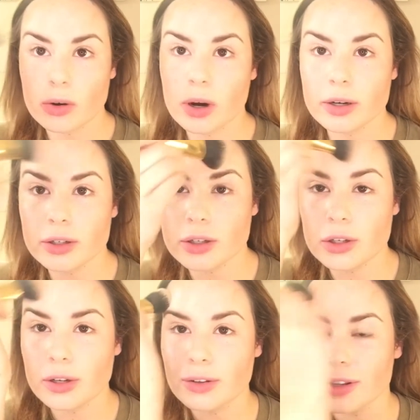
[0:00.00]
so hard to
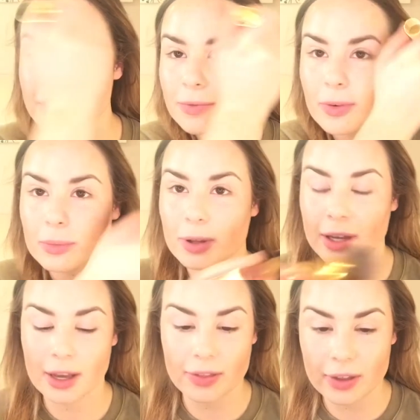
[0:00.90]
do this from
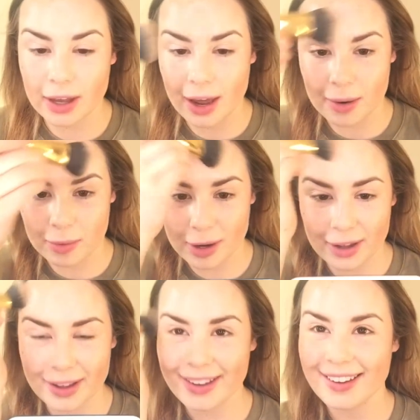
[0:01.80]
looking at the camera.
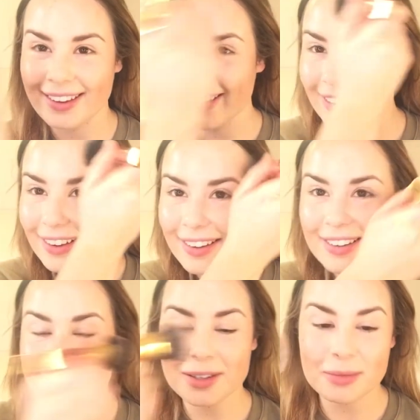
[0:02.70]

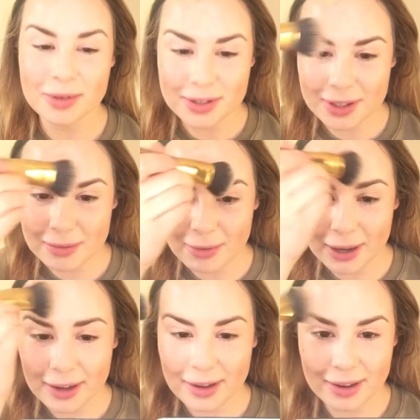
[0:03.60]
So I'm using
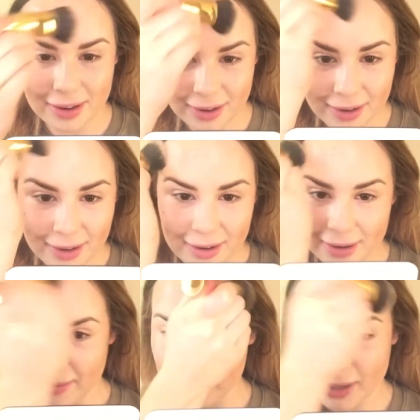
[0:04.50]
my
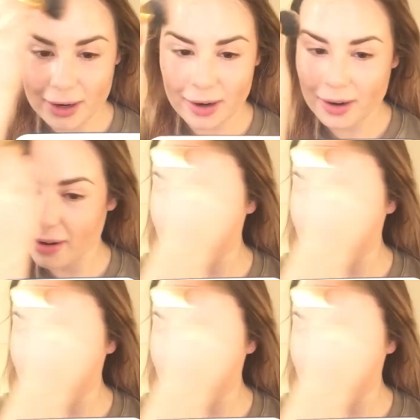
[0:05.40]
mirror.